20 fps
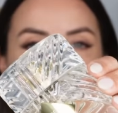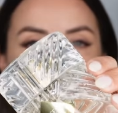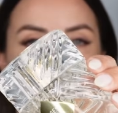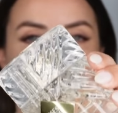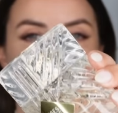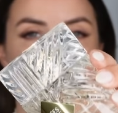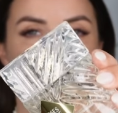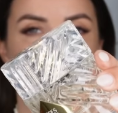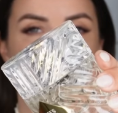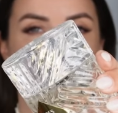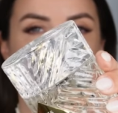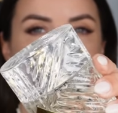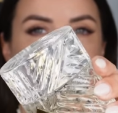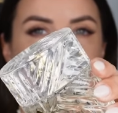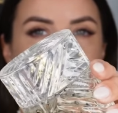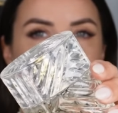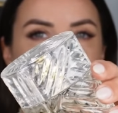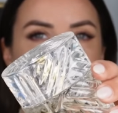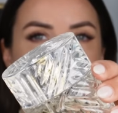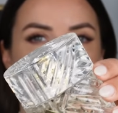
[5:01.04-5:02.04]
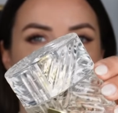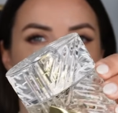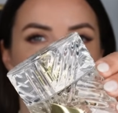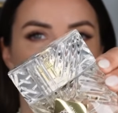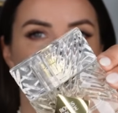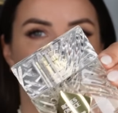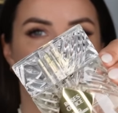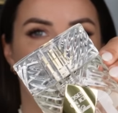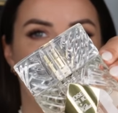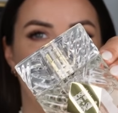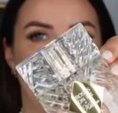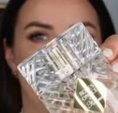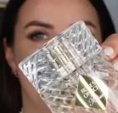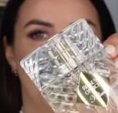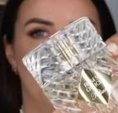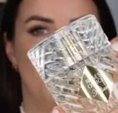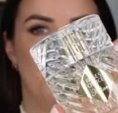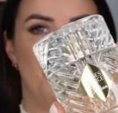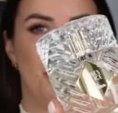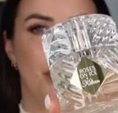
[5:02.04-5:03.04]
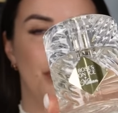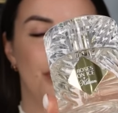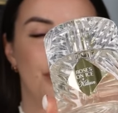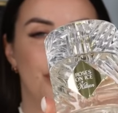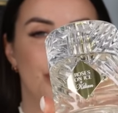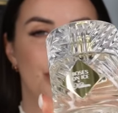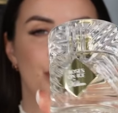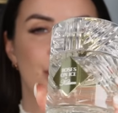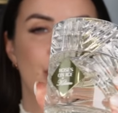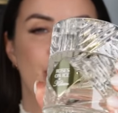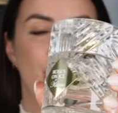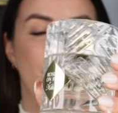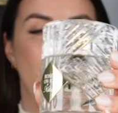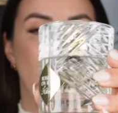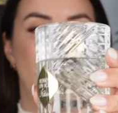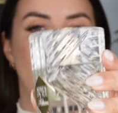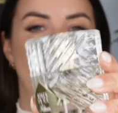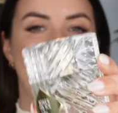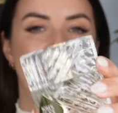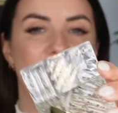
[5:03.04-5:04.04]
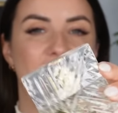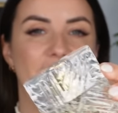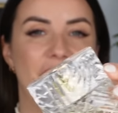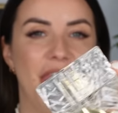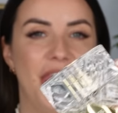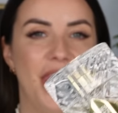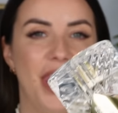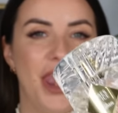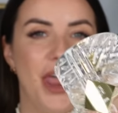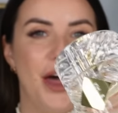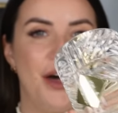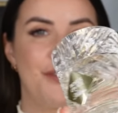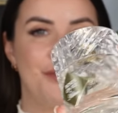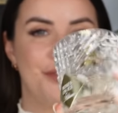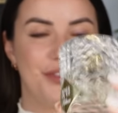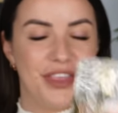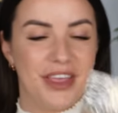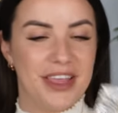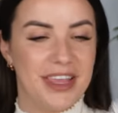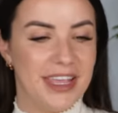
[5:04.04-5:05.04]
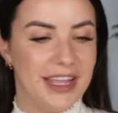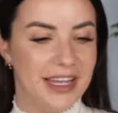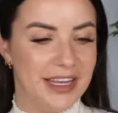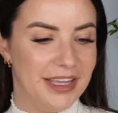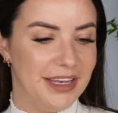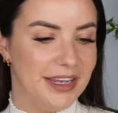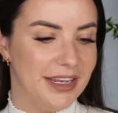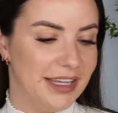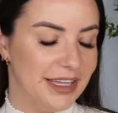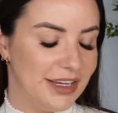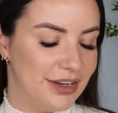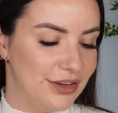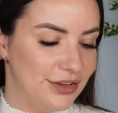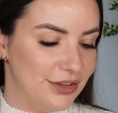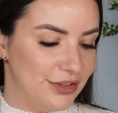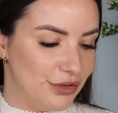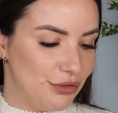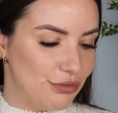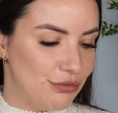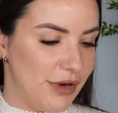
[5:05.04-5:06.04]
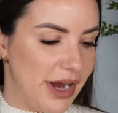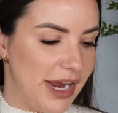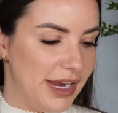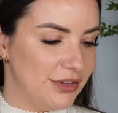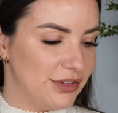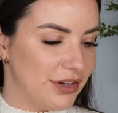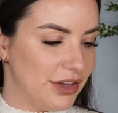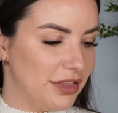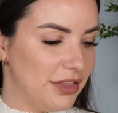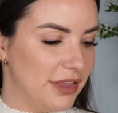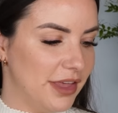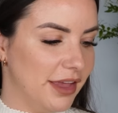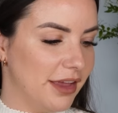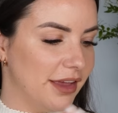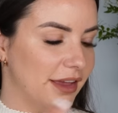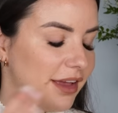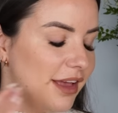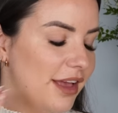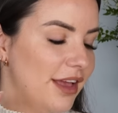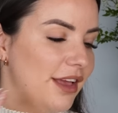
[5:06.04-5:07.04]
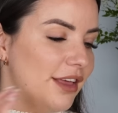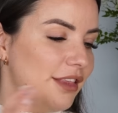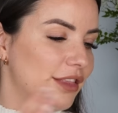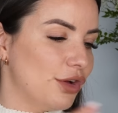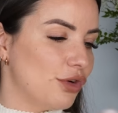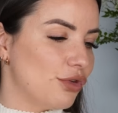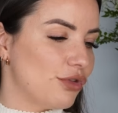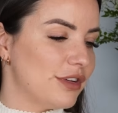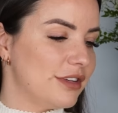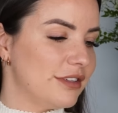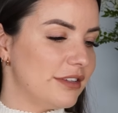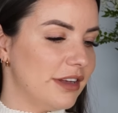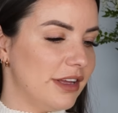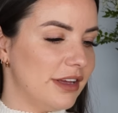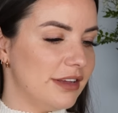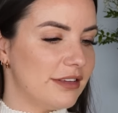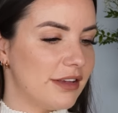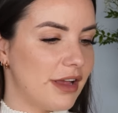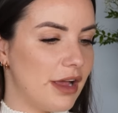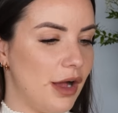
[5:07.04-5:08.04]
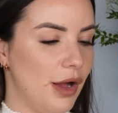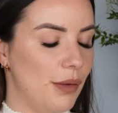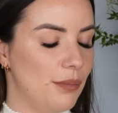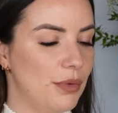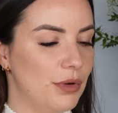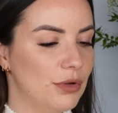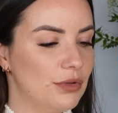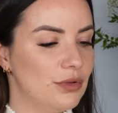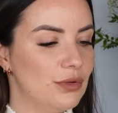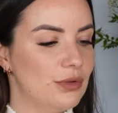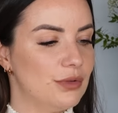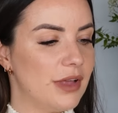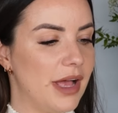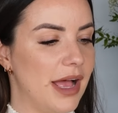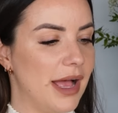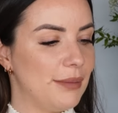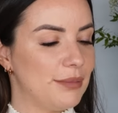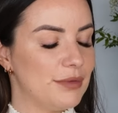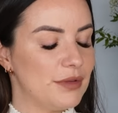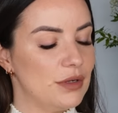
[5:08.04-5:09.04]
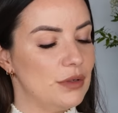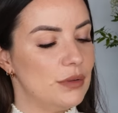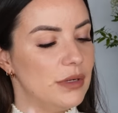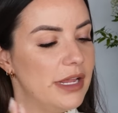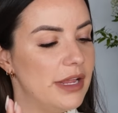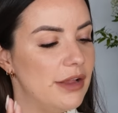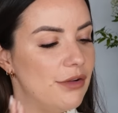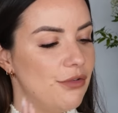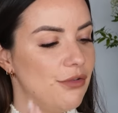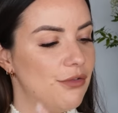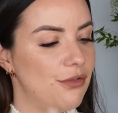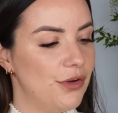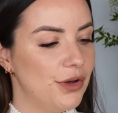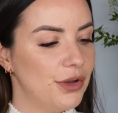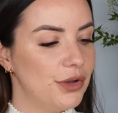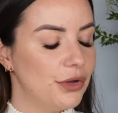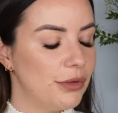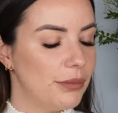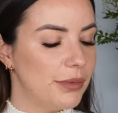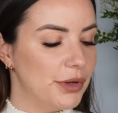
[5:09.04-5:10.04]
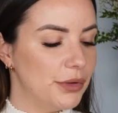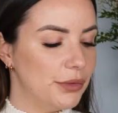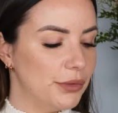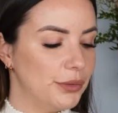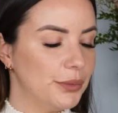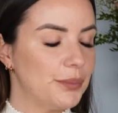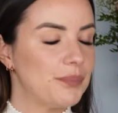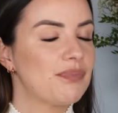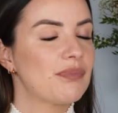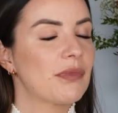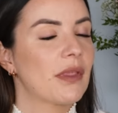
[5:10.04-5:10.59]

so let me give you a close up of the bottle. I love the Kilian Liquors range. I think the crystallized cut bottles are absolutely phenomenal.